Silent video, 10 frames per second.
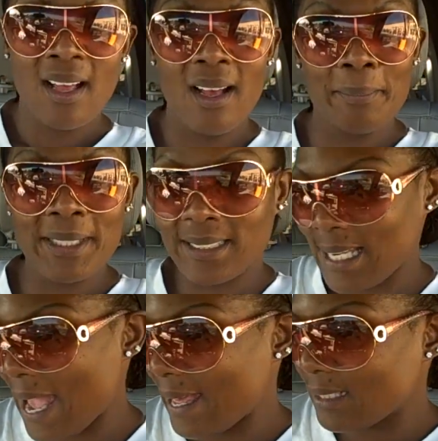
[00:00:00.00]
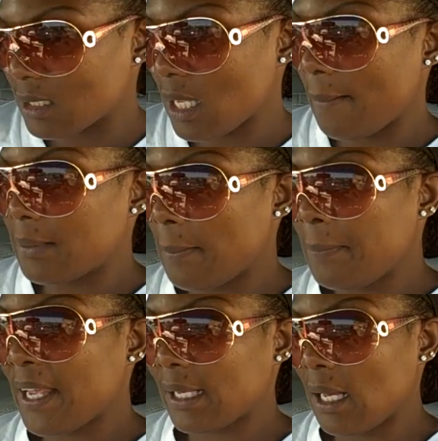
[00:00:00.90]
Um, his dad is coming to
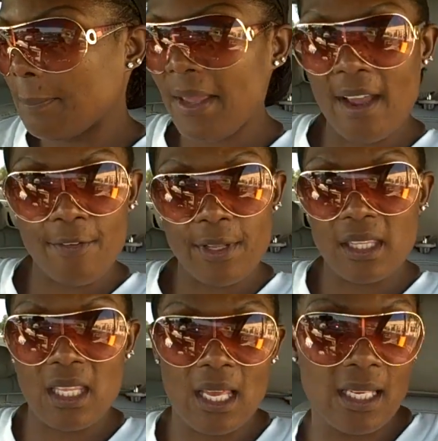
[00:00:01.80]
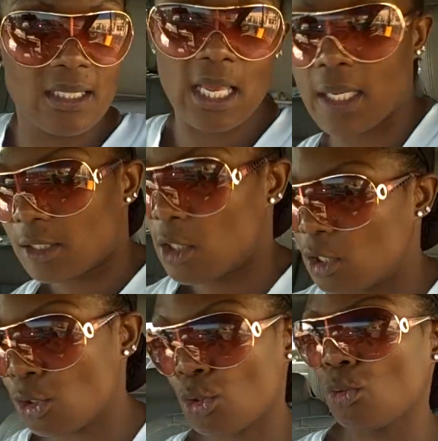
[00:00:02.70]
pick up everything and take it to
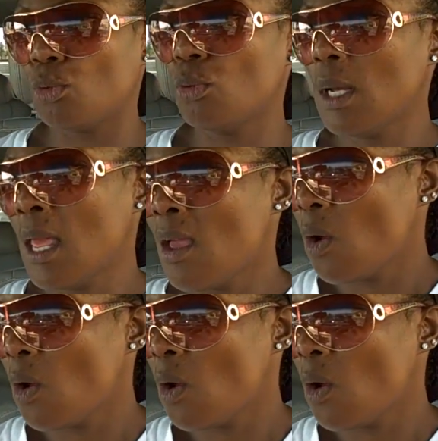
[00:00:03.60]
the school.